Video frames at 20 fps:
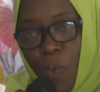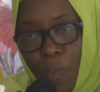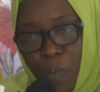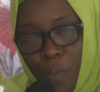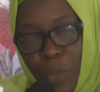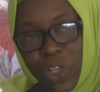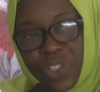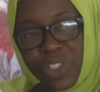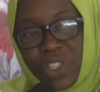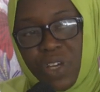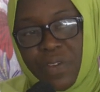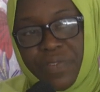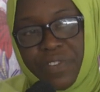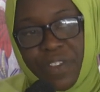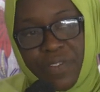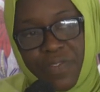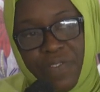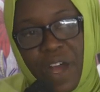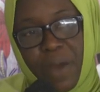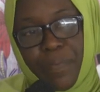most of
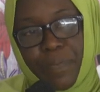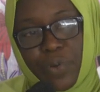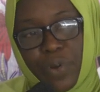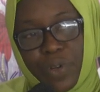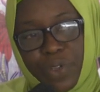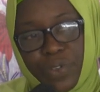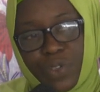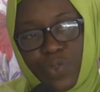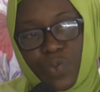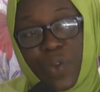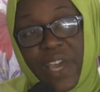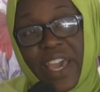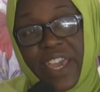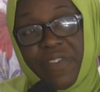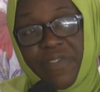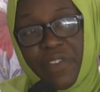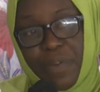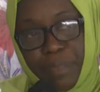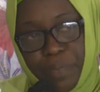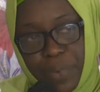the farm produce were
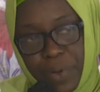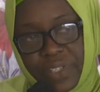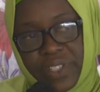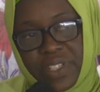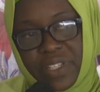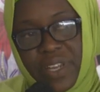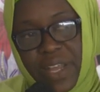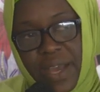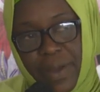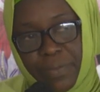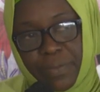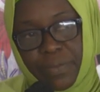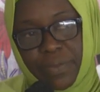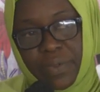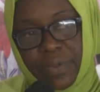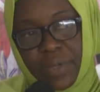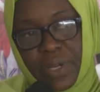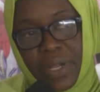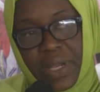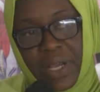even burnt down
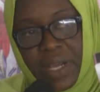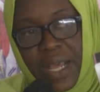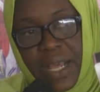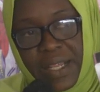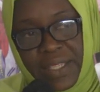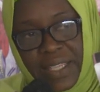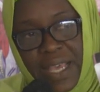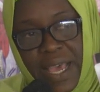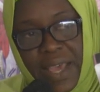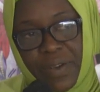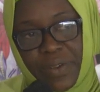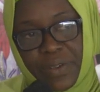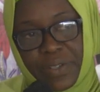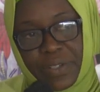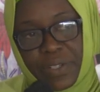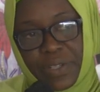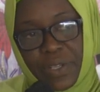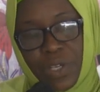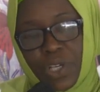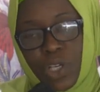and
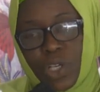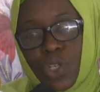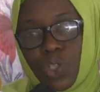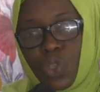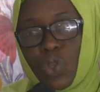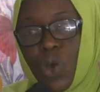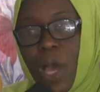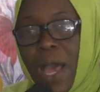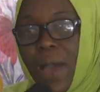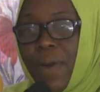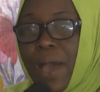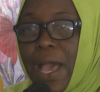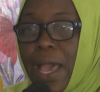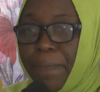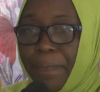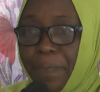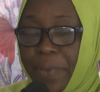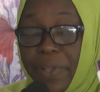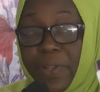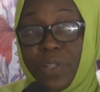silos. So our
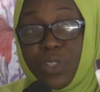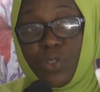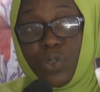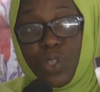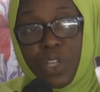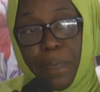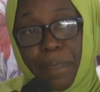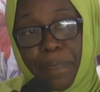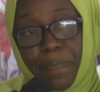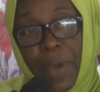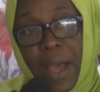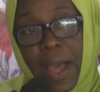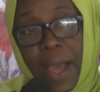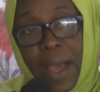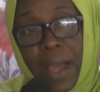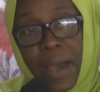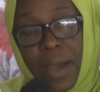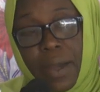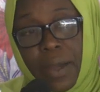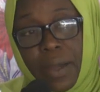appeal to the
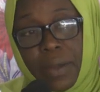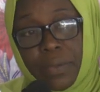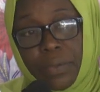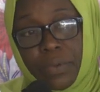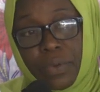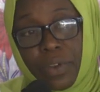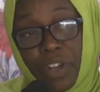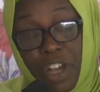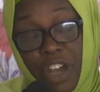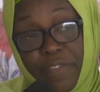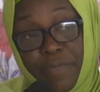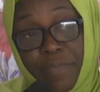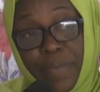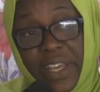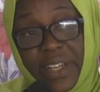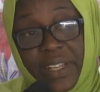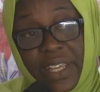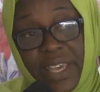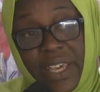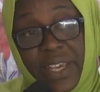uh,
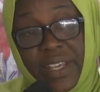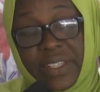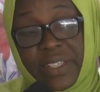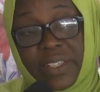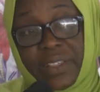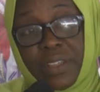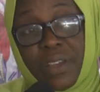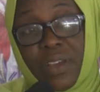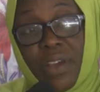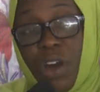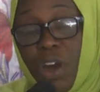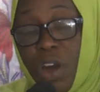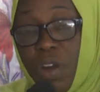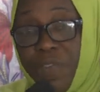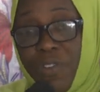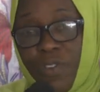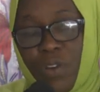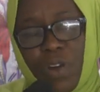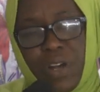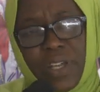government is, of
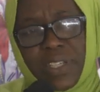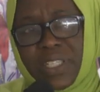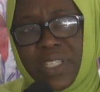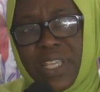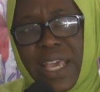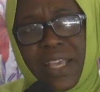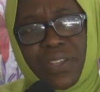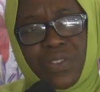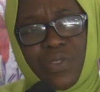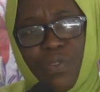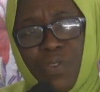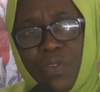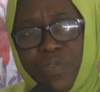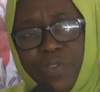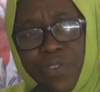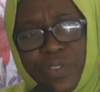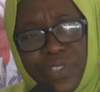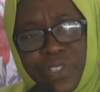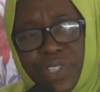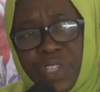course, there is no
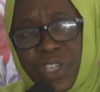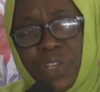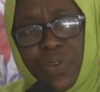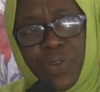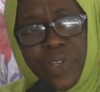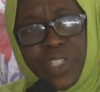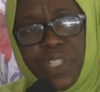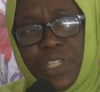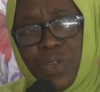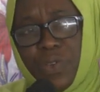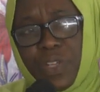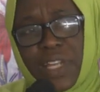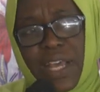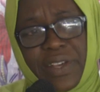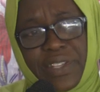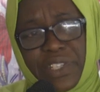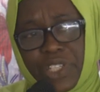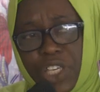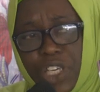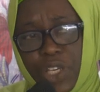food security
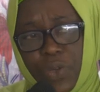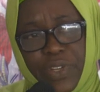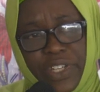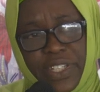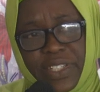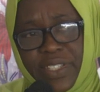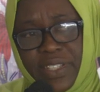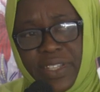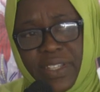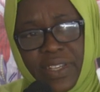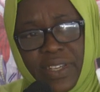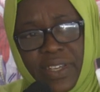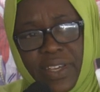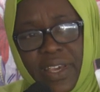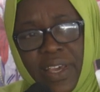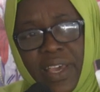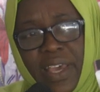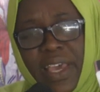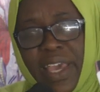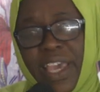without security.
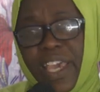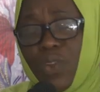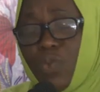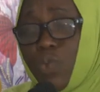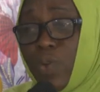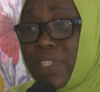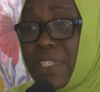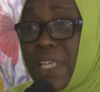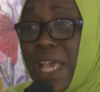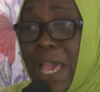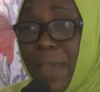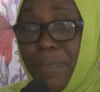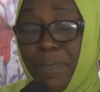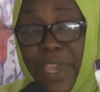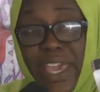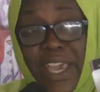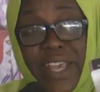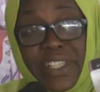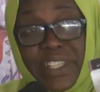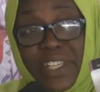It was
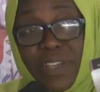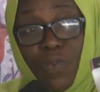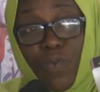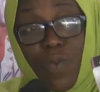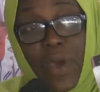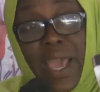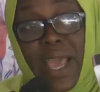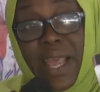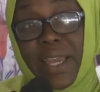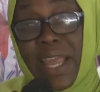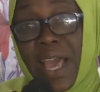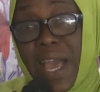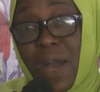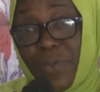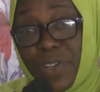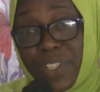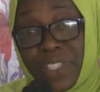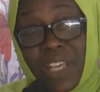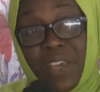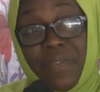amazing while I
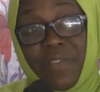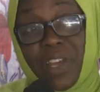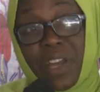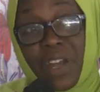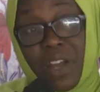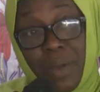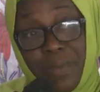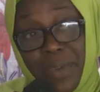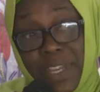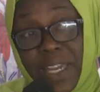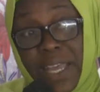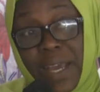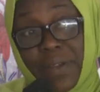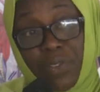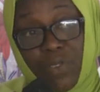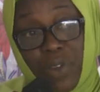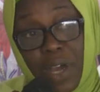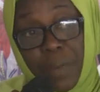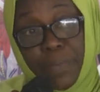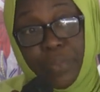was even coming down
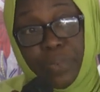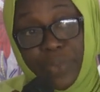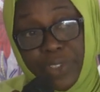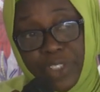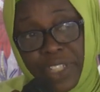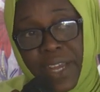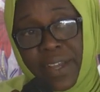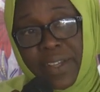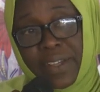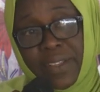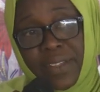to Abuja,